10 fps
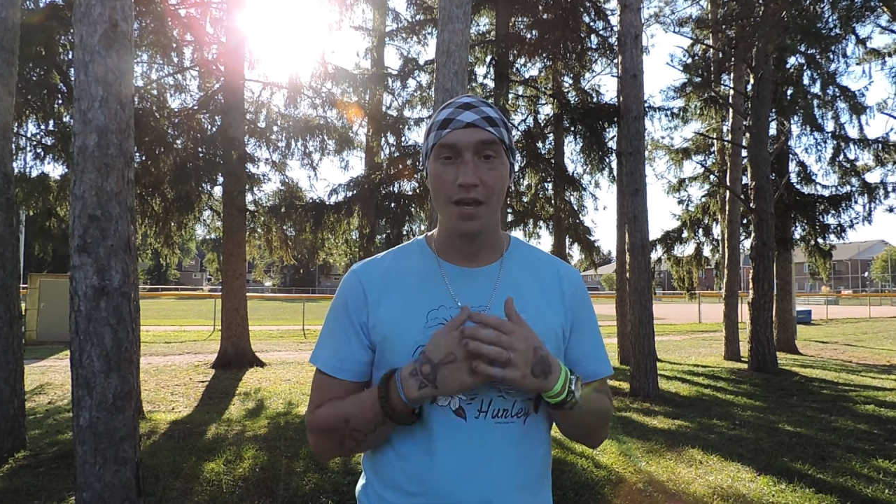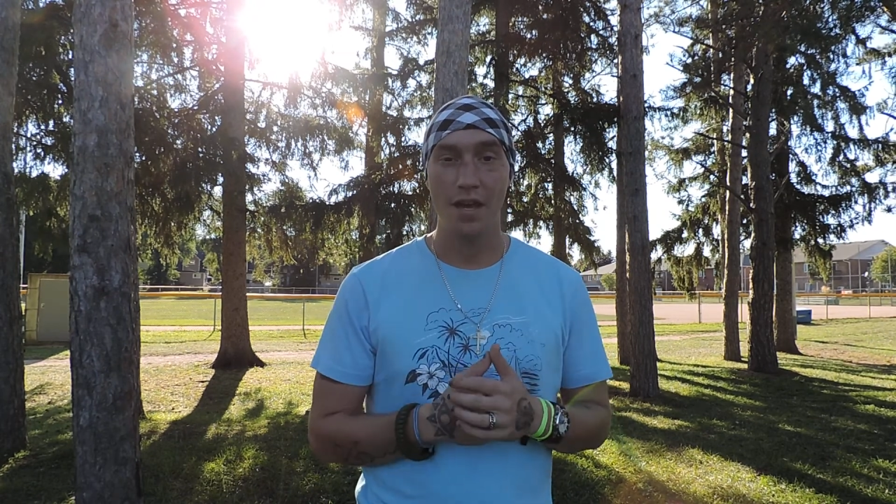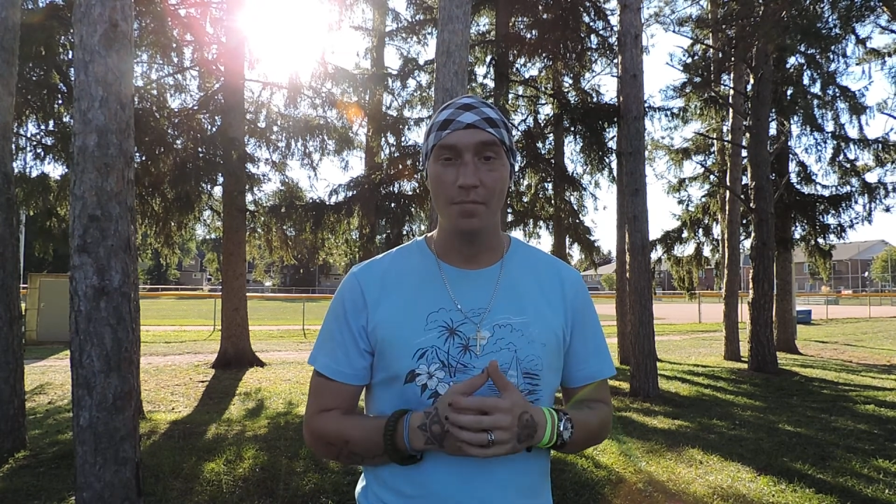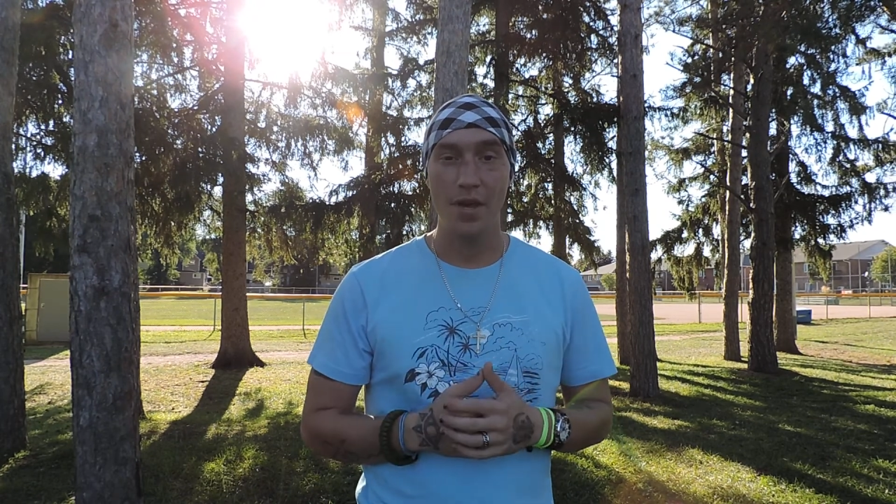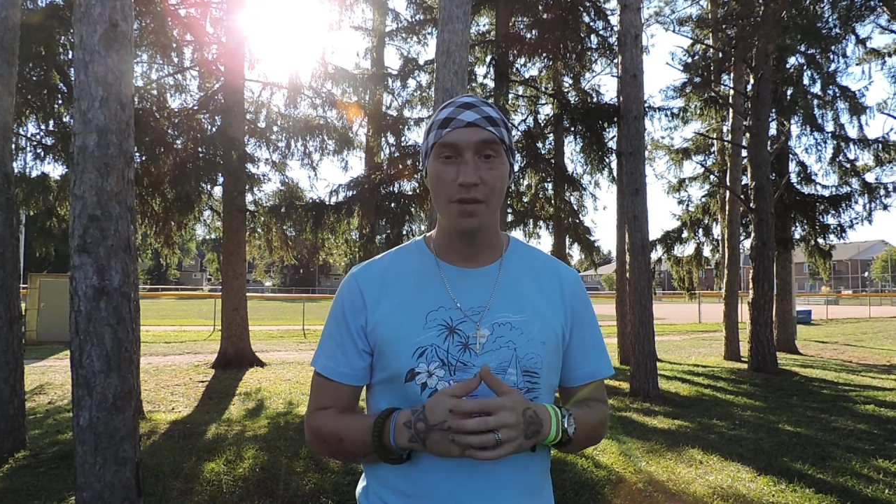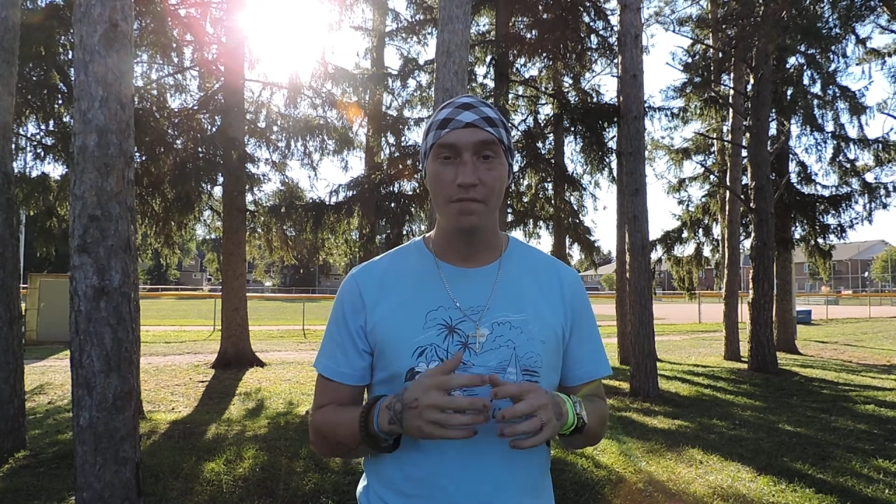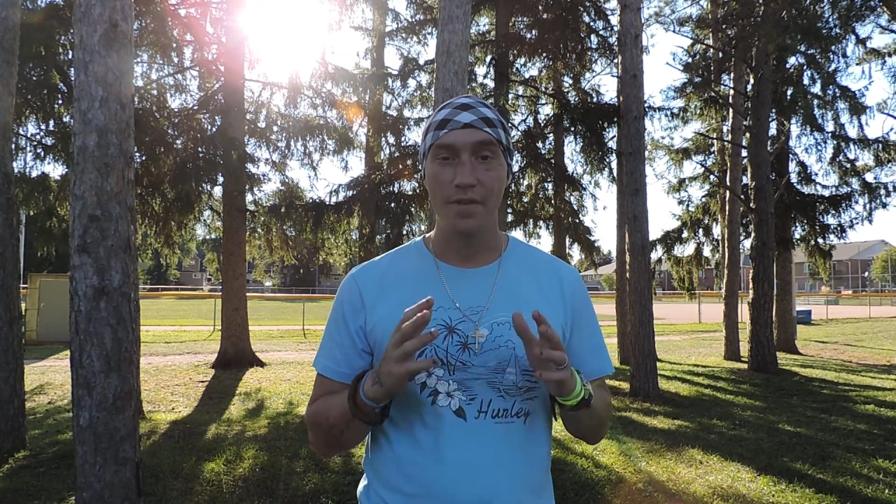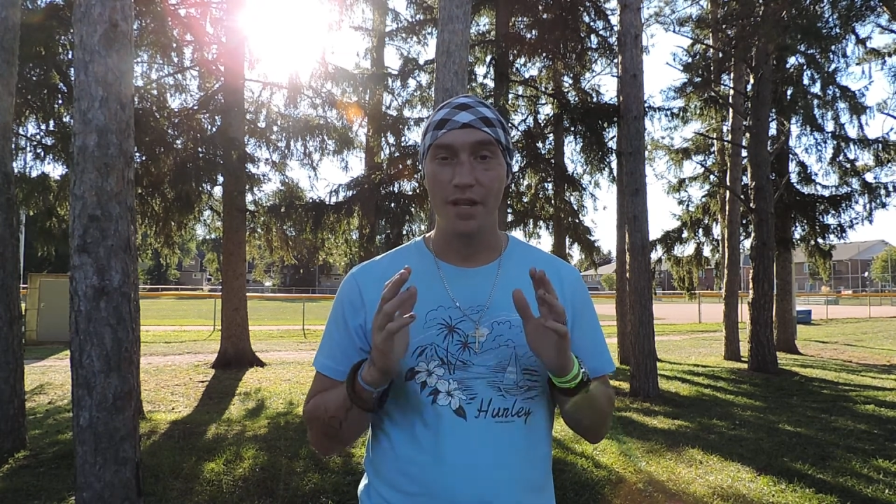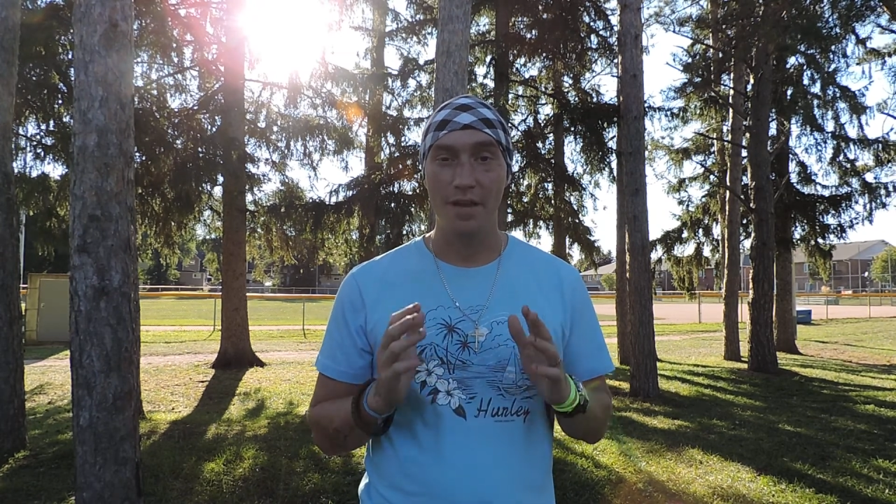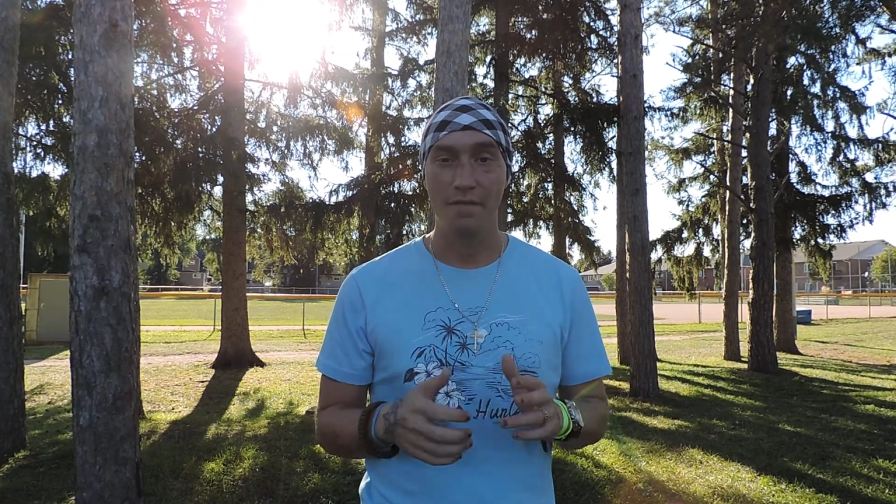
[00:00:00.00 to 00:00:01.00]
I'm out of
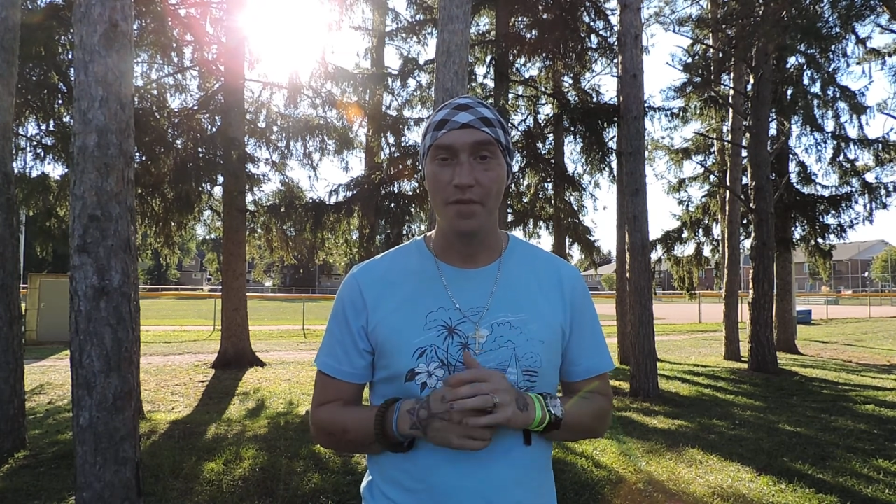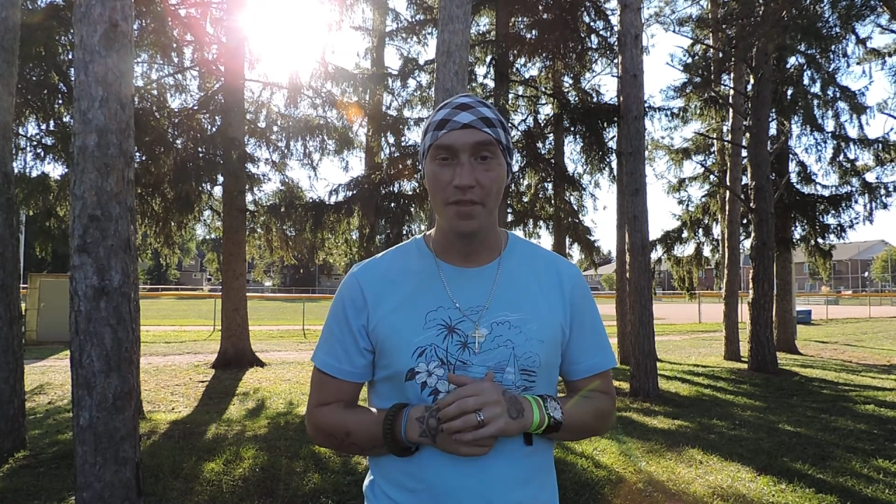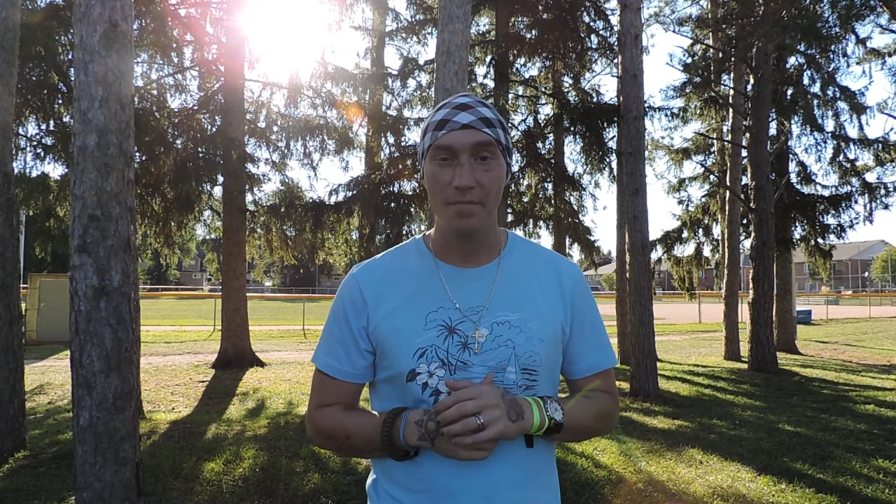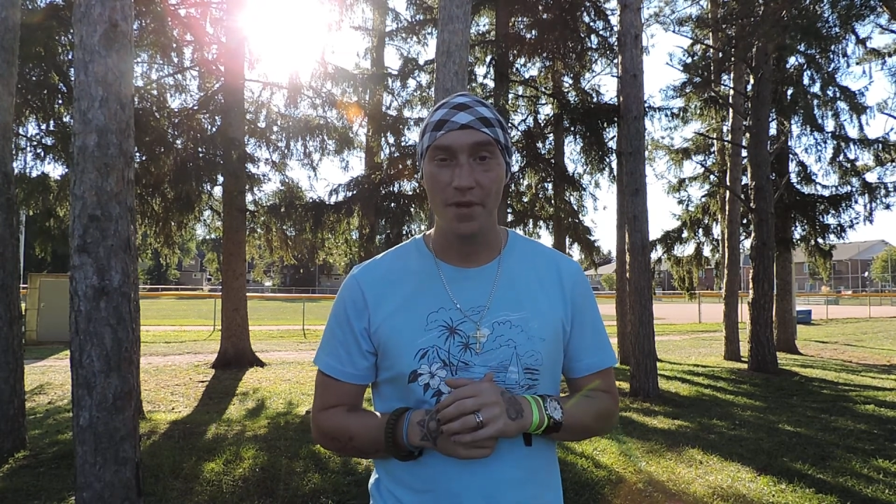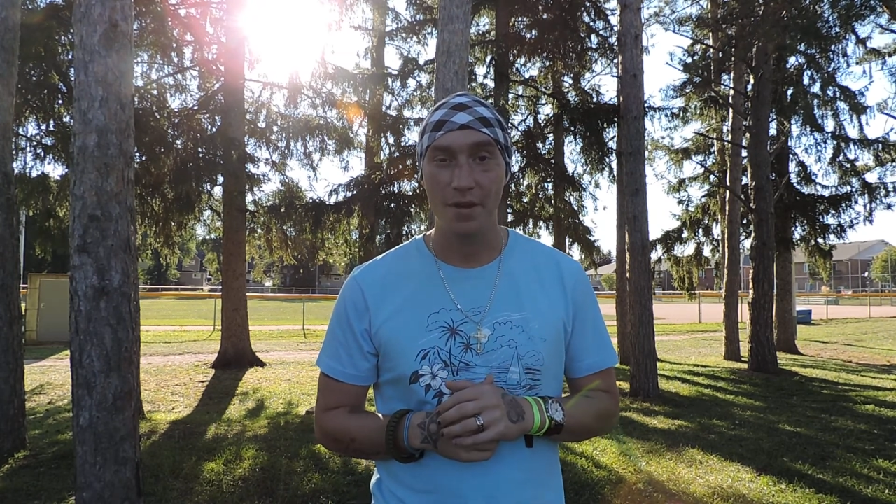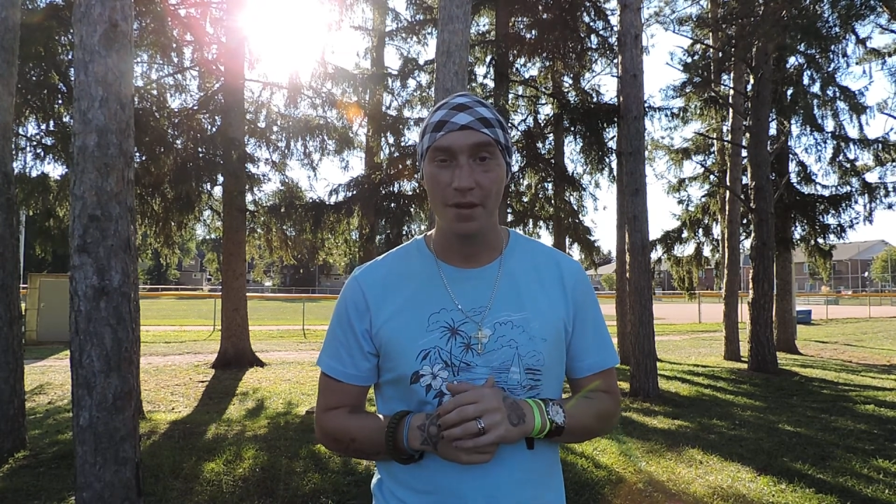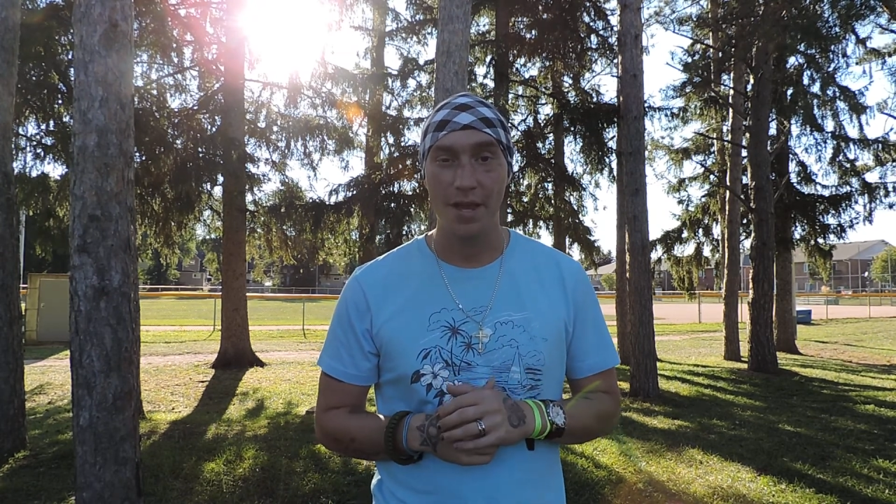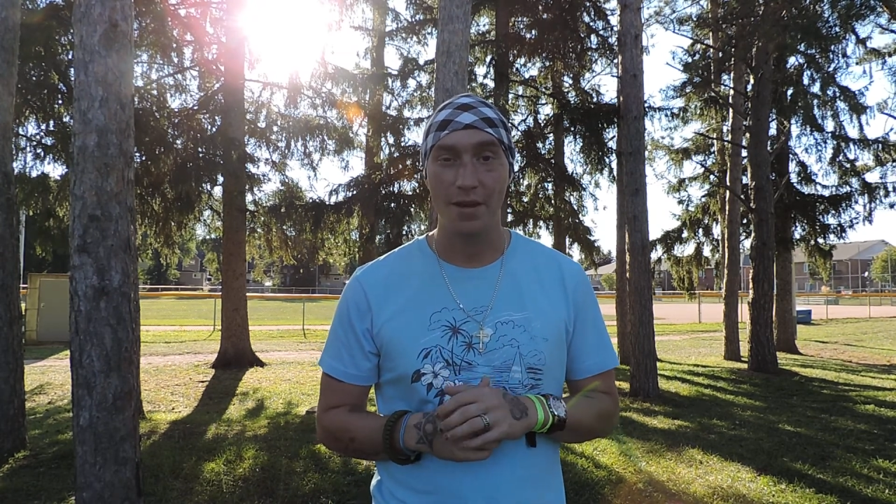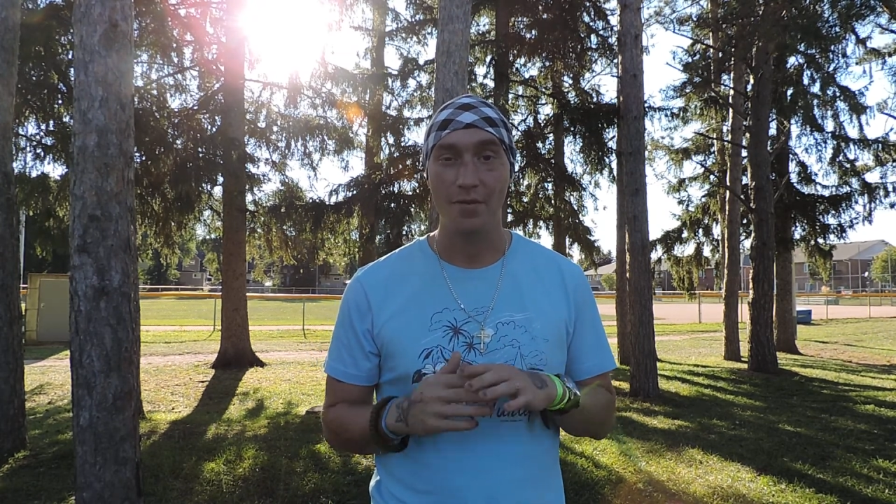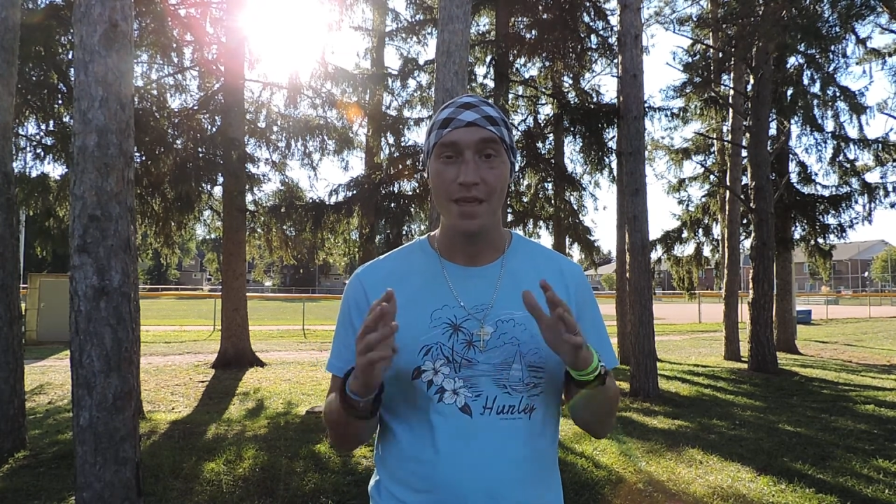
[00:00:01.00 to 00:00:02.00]
it. I'm feeling better
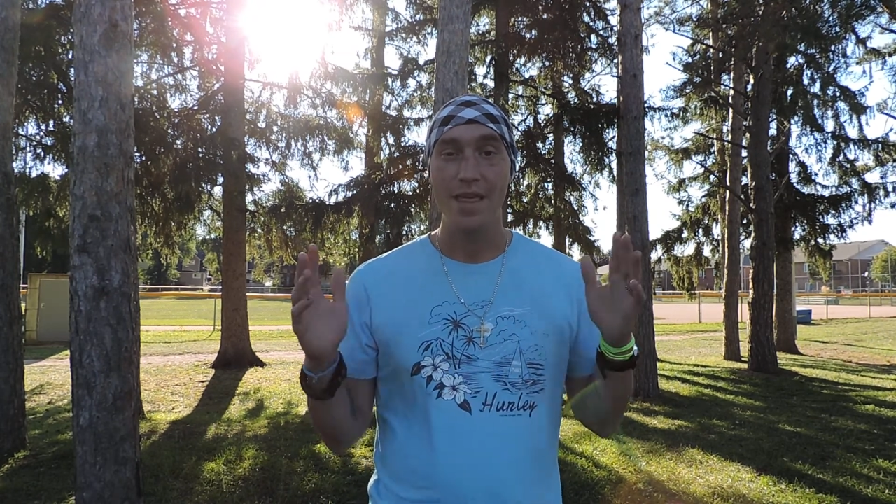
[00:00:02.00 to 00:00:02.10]
now.